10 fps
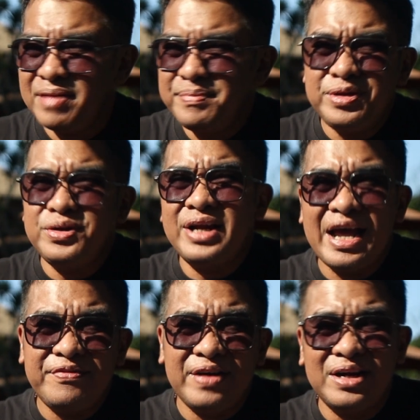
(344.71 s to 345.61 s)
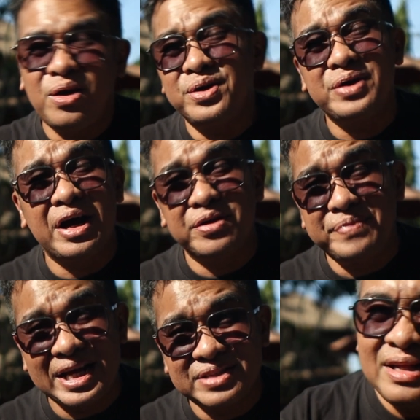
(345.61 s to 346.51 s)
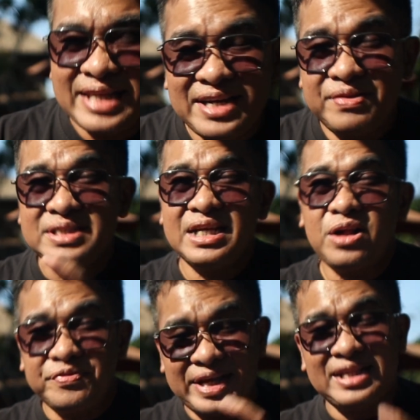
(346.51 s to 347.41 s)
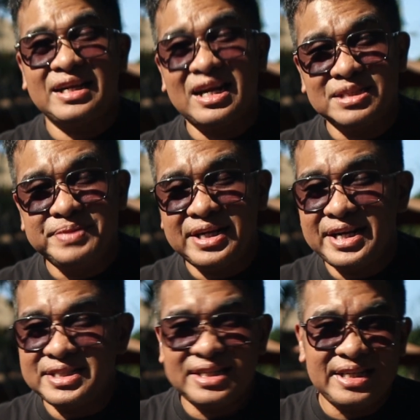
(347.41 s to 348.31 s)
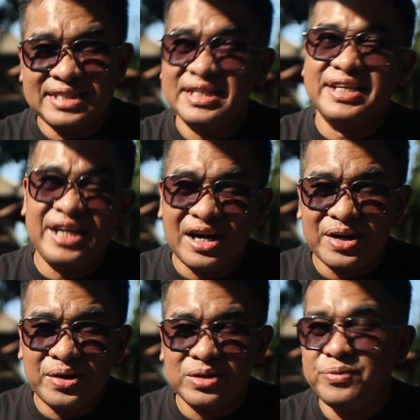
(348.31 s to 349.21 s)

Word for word: maybe you don't have one or you're out of battery then the result of that custom declaration is the QR code